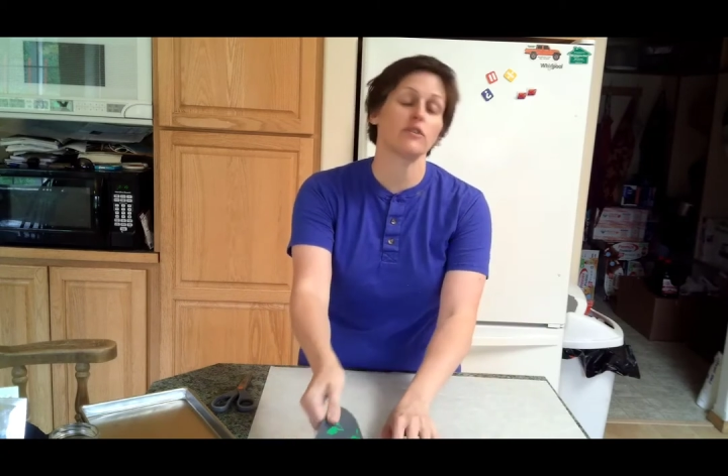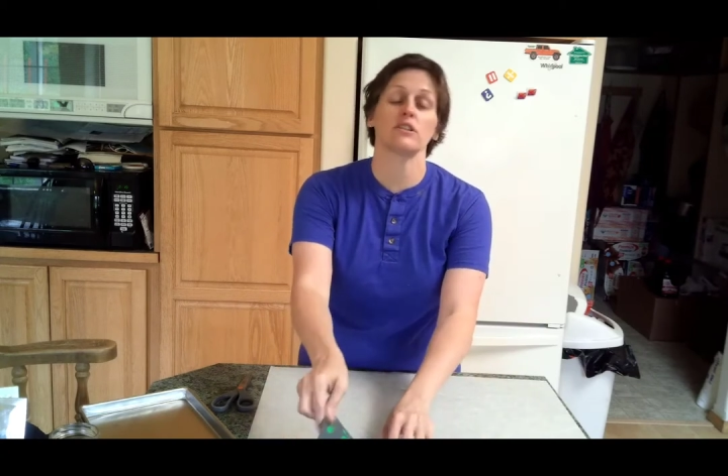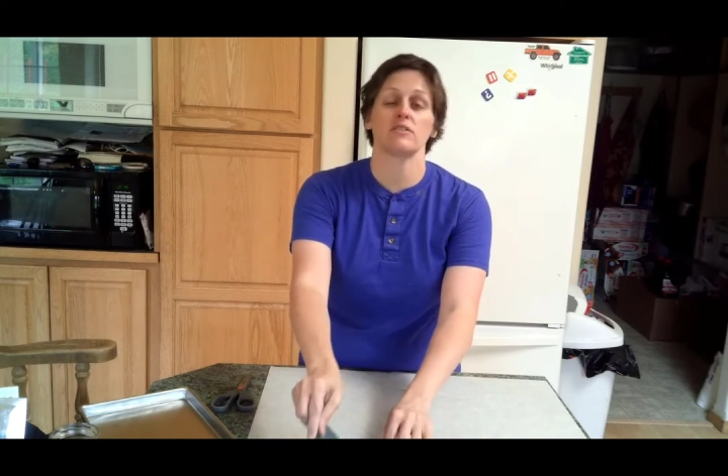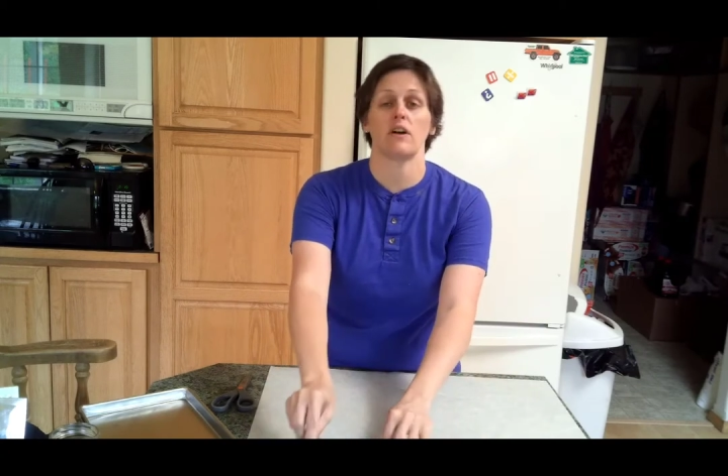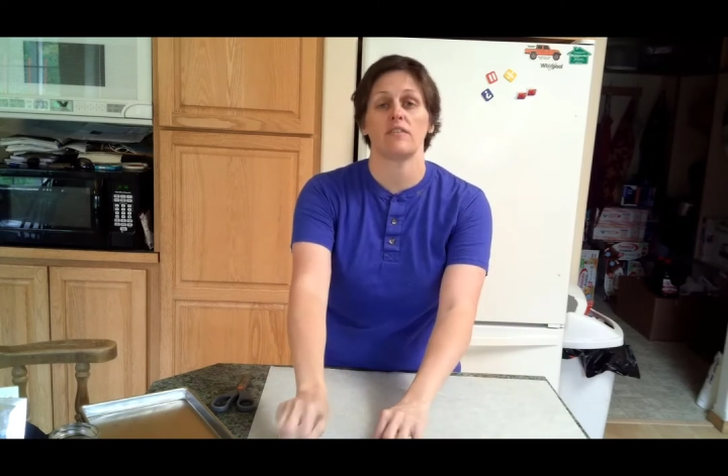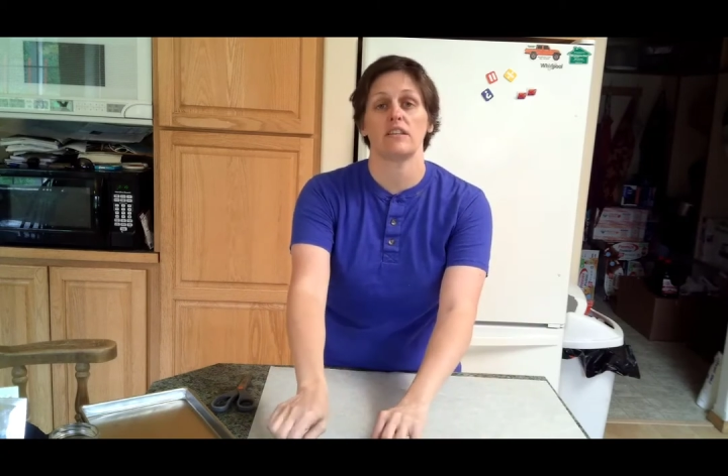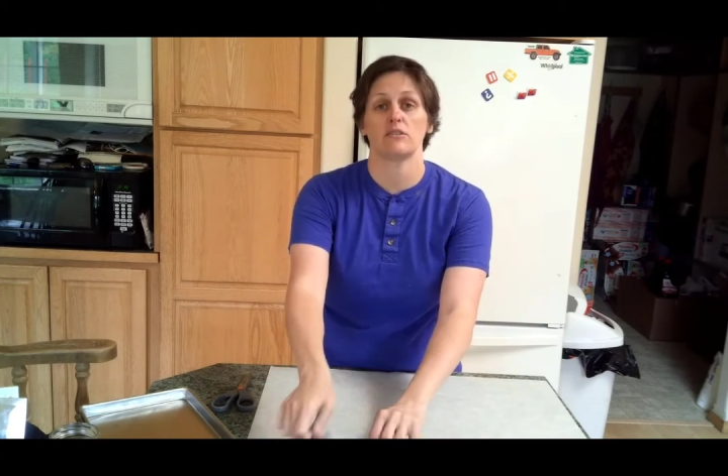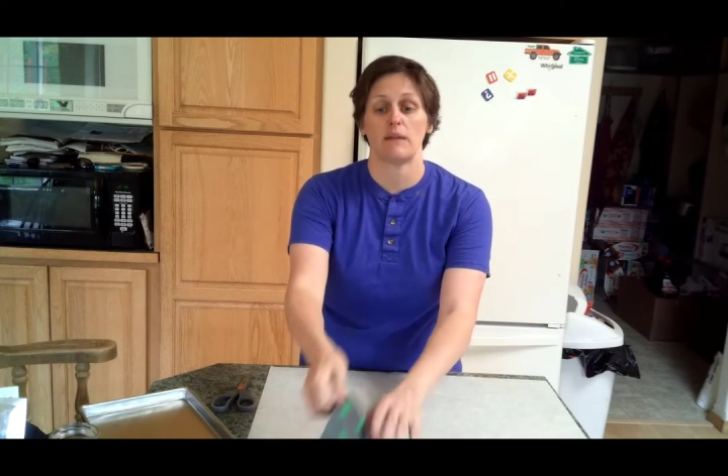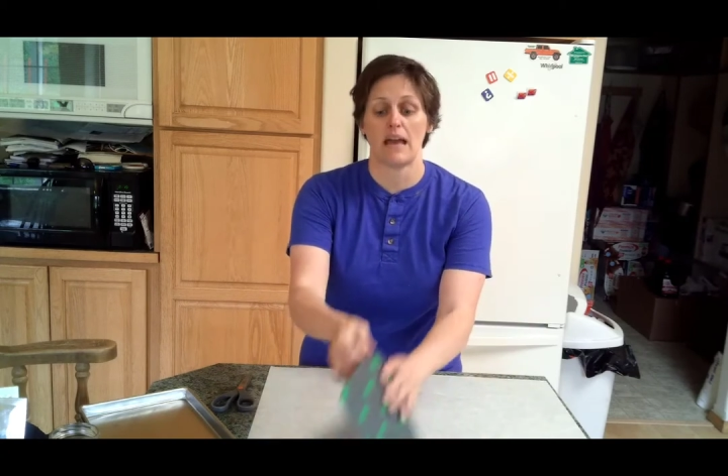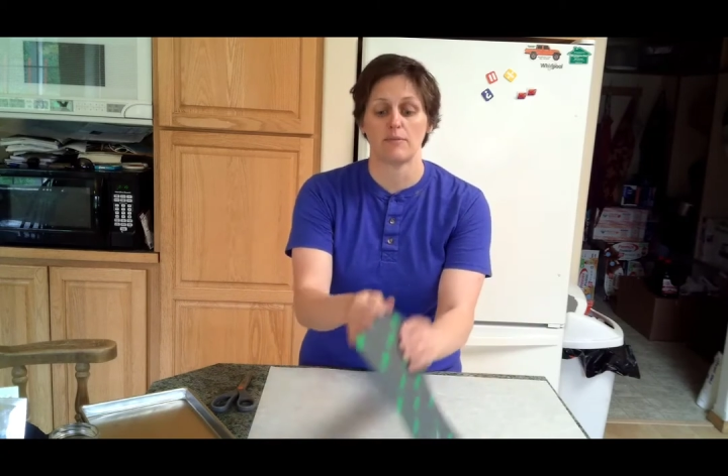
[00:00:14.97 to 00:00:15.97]
first of all, these
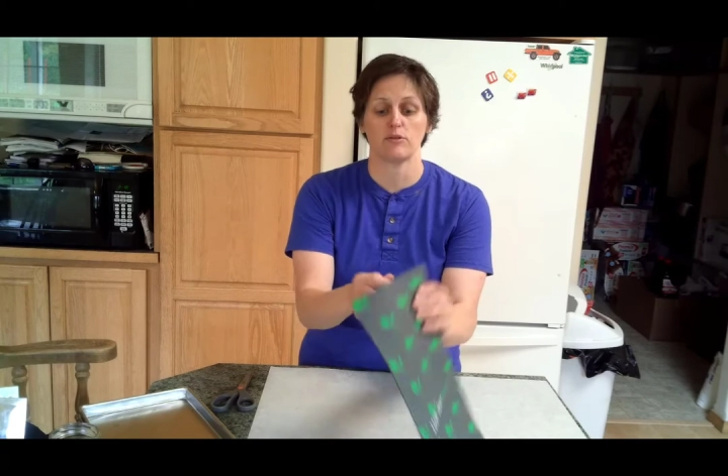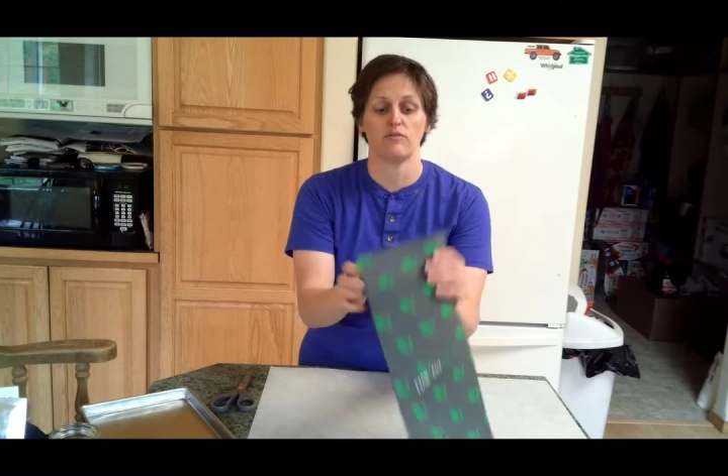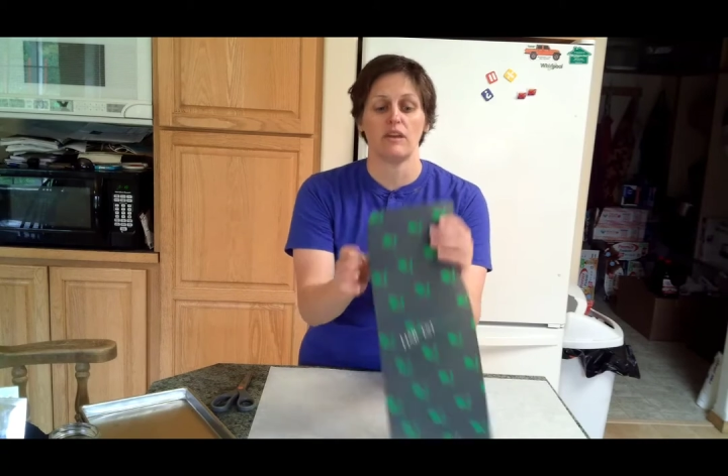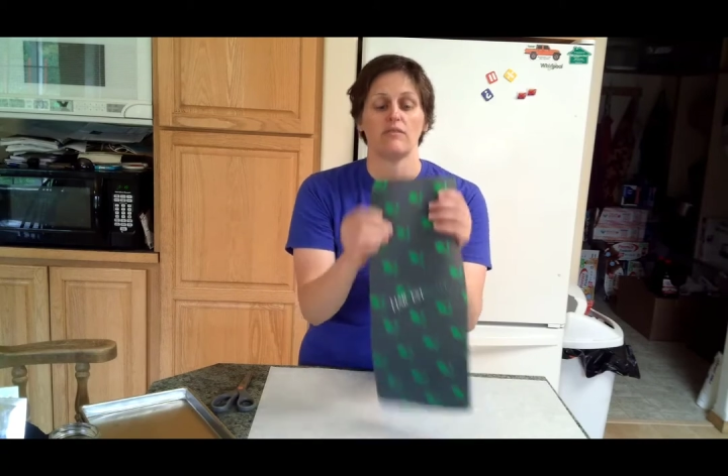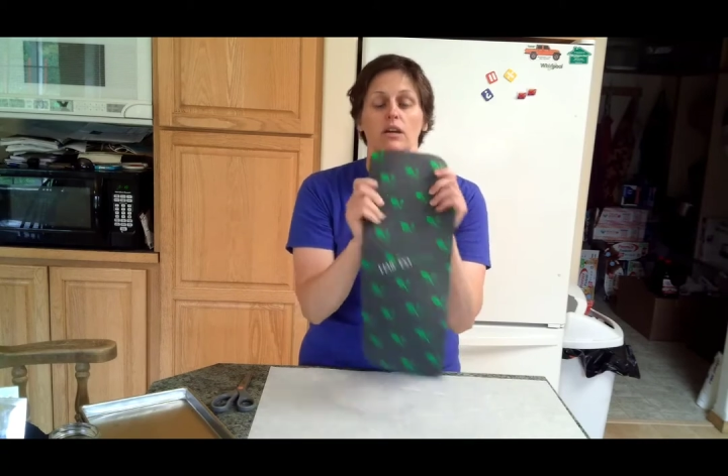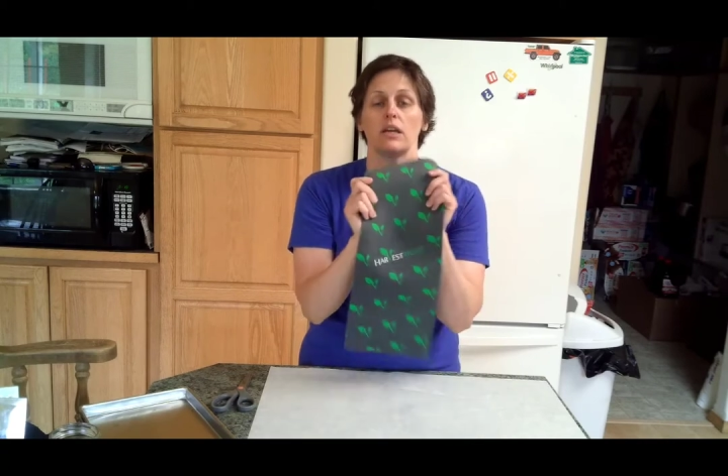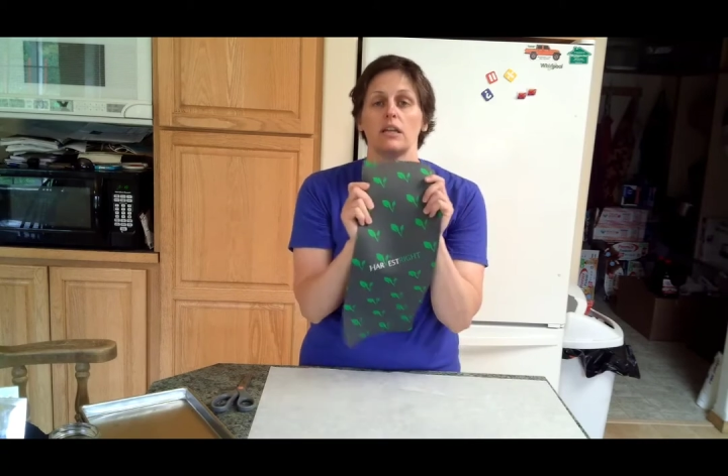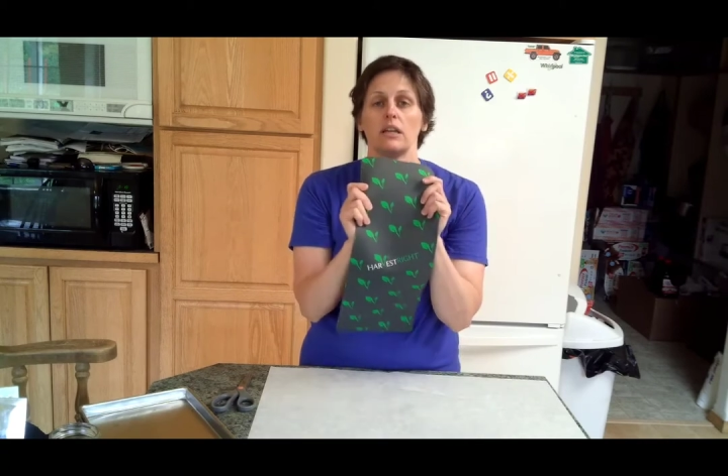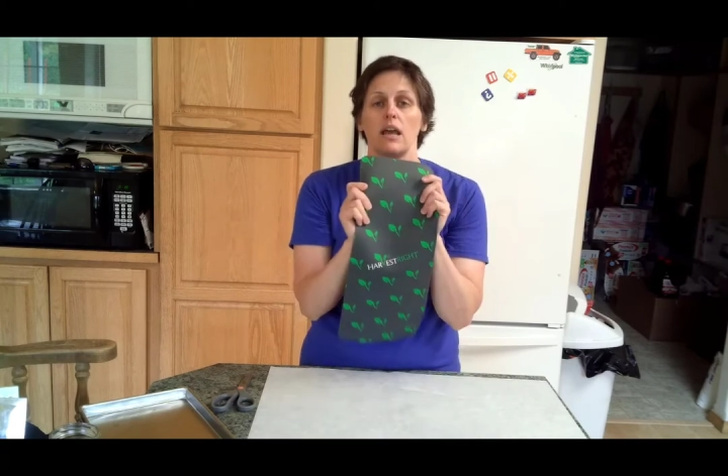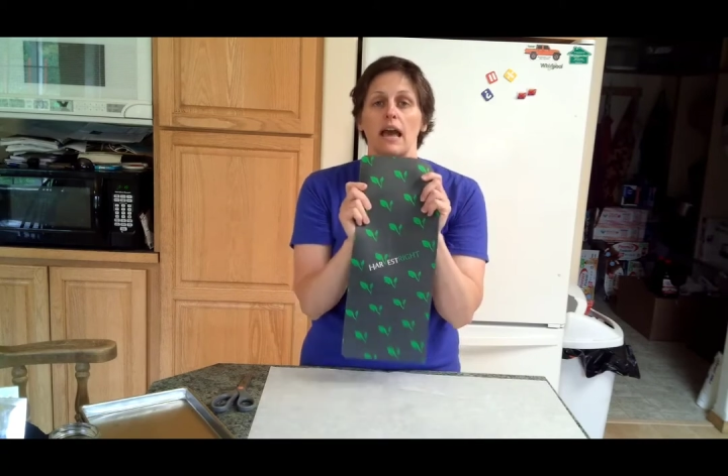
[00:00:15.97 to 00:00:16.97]
are my absolute favorite.